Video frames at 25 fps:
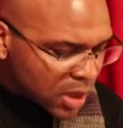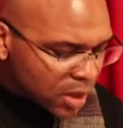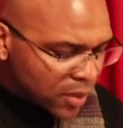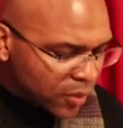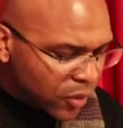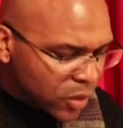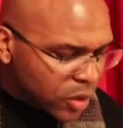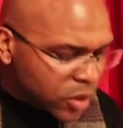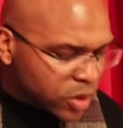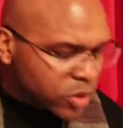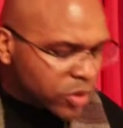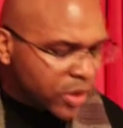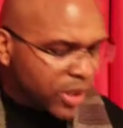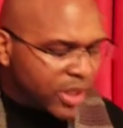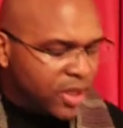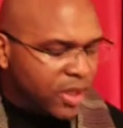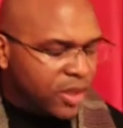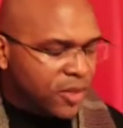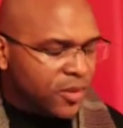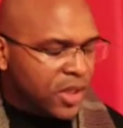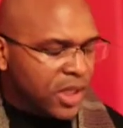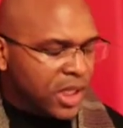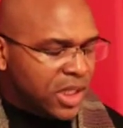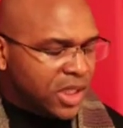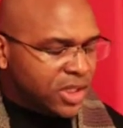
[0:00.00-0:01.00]
verse
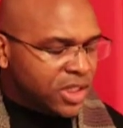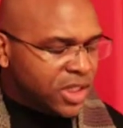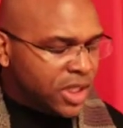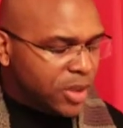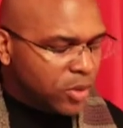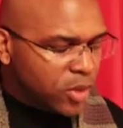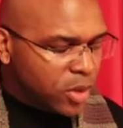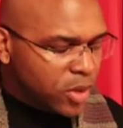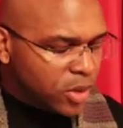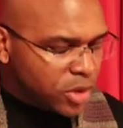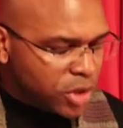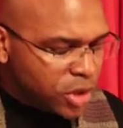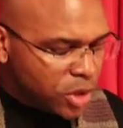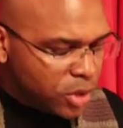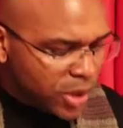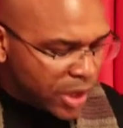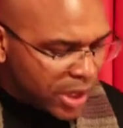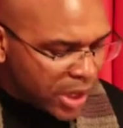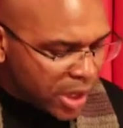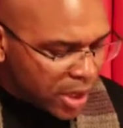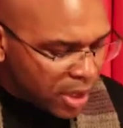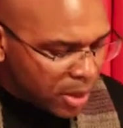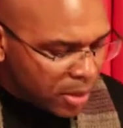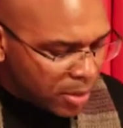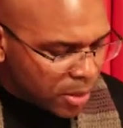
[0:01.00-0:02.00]
12, she will do
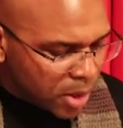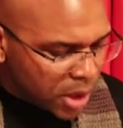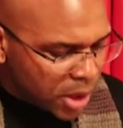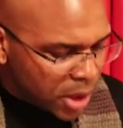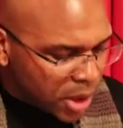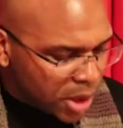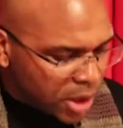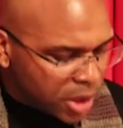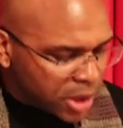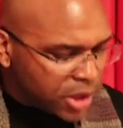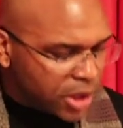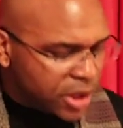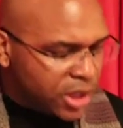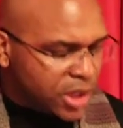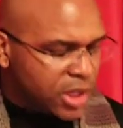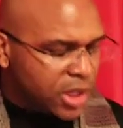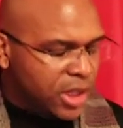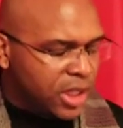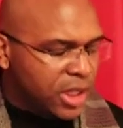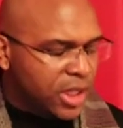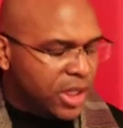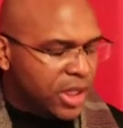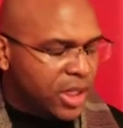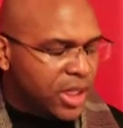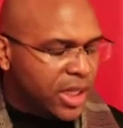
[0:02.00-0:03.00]
him
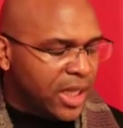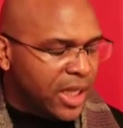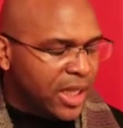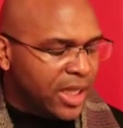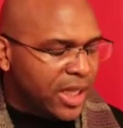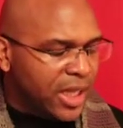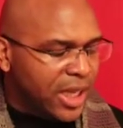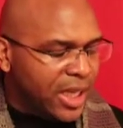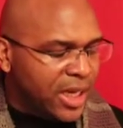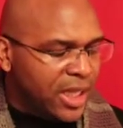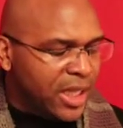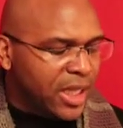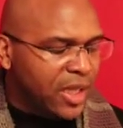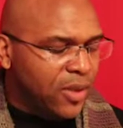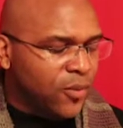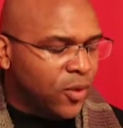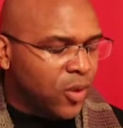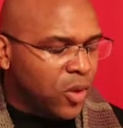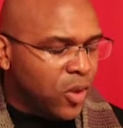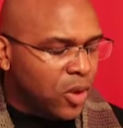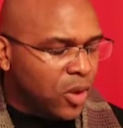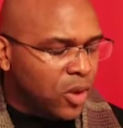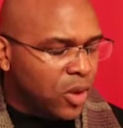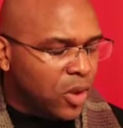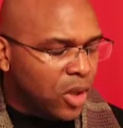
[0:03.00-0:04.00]
good and not
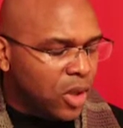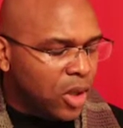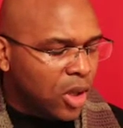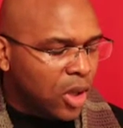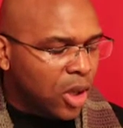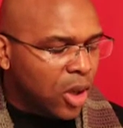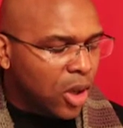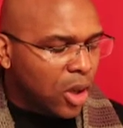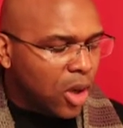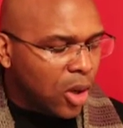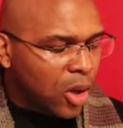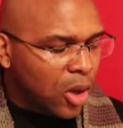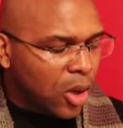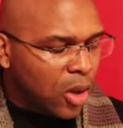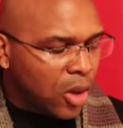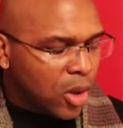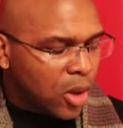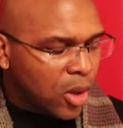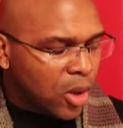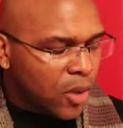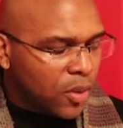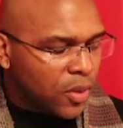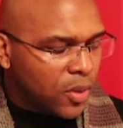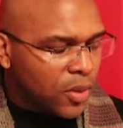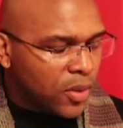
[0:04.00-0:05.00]
evil
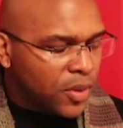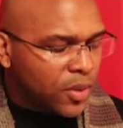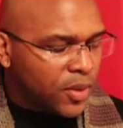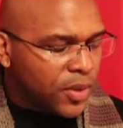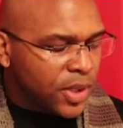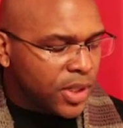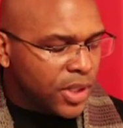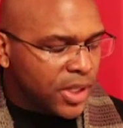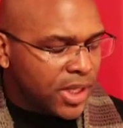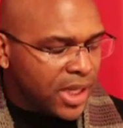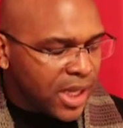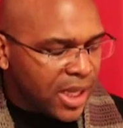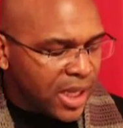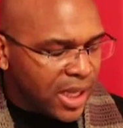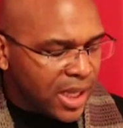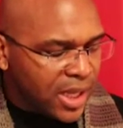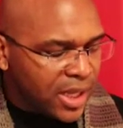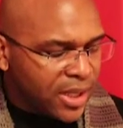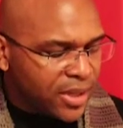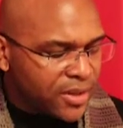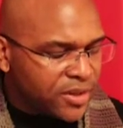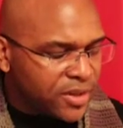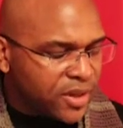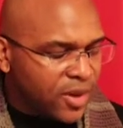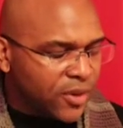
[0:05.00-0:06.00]
all the
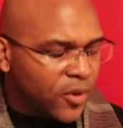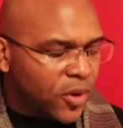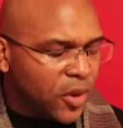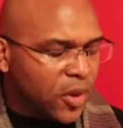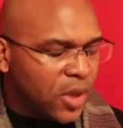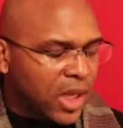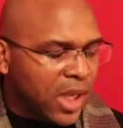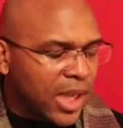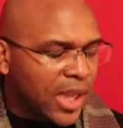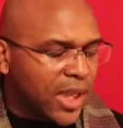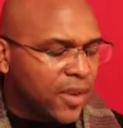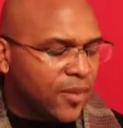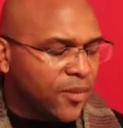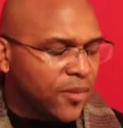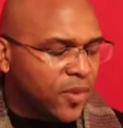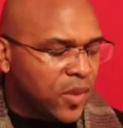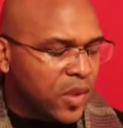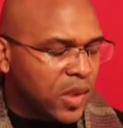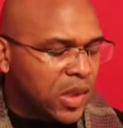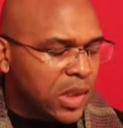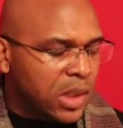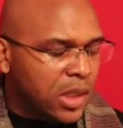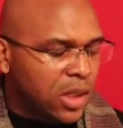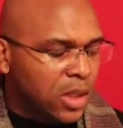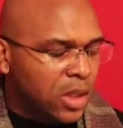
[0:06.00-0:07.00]
days of her life.
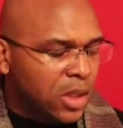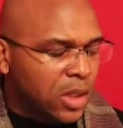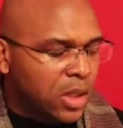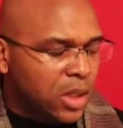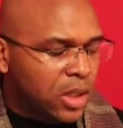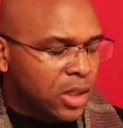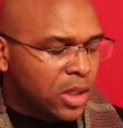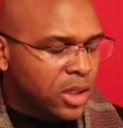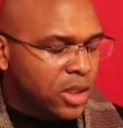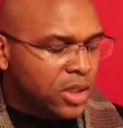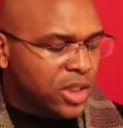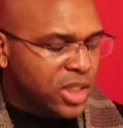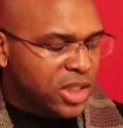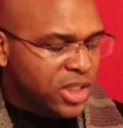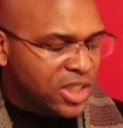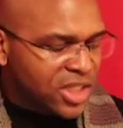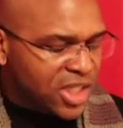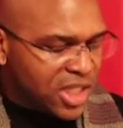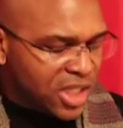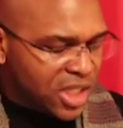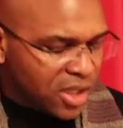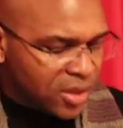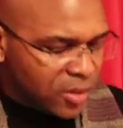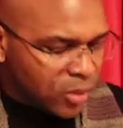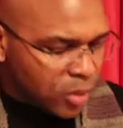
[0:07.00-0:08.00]
She
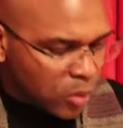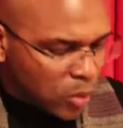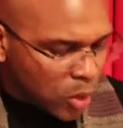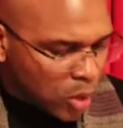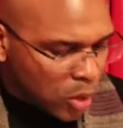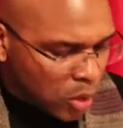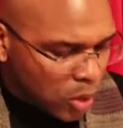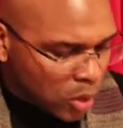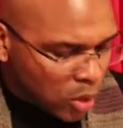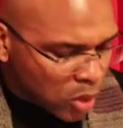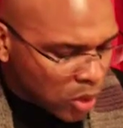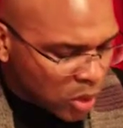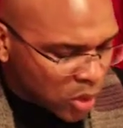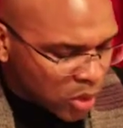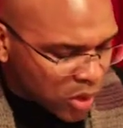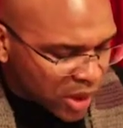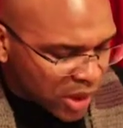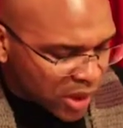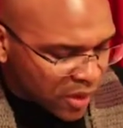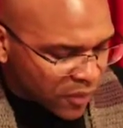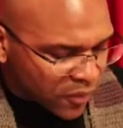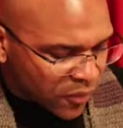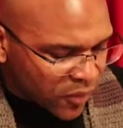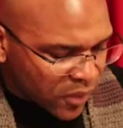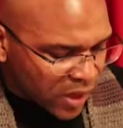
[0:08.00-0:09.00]
seeketh wool
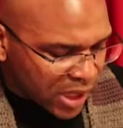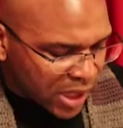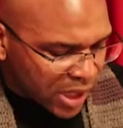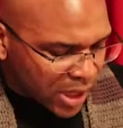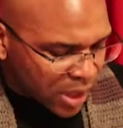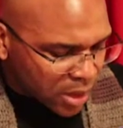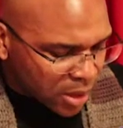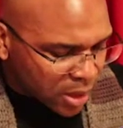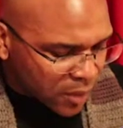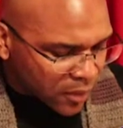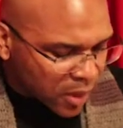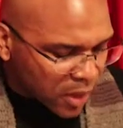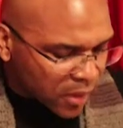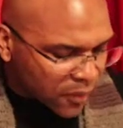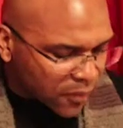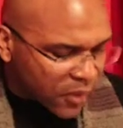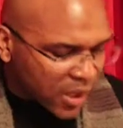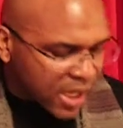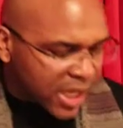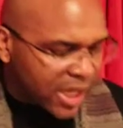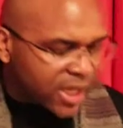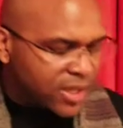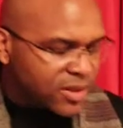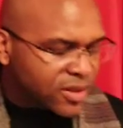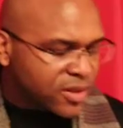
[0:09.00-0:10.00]
and
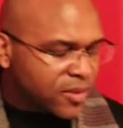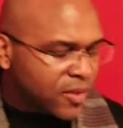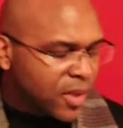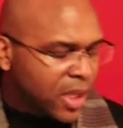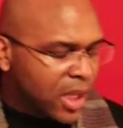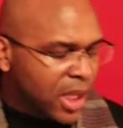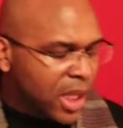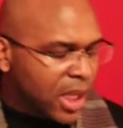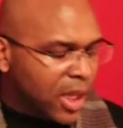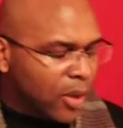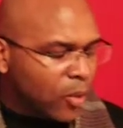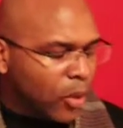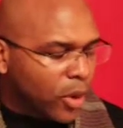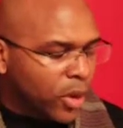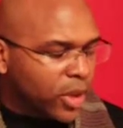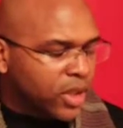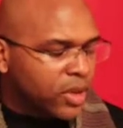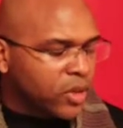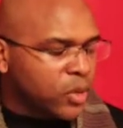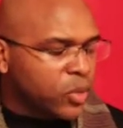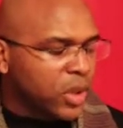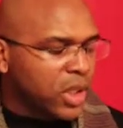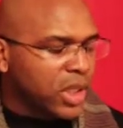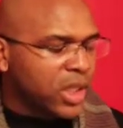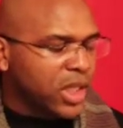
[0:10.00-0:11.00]
flax and
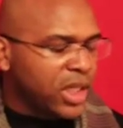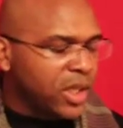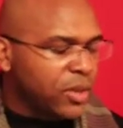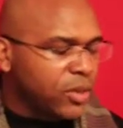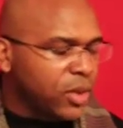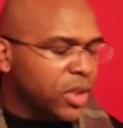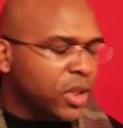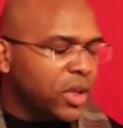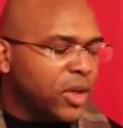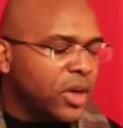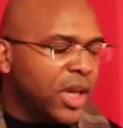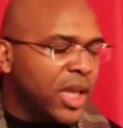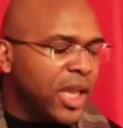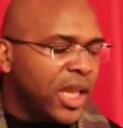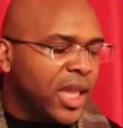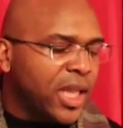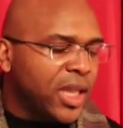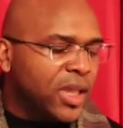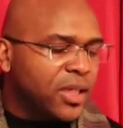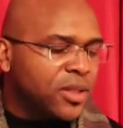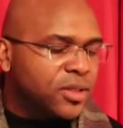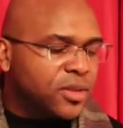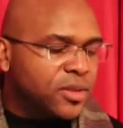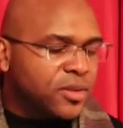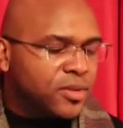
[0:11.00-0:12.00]
worketh willingly with her
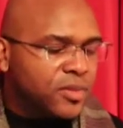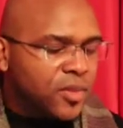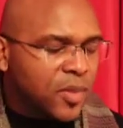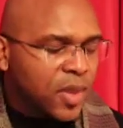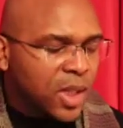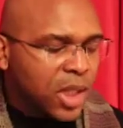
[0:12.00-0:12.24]
hands.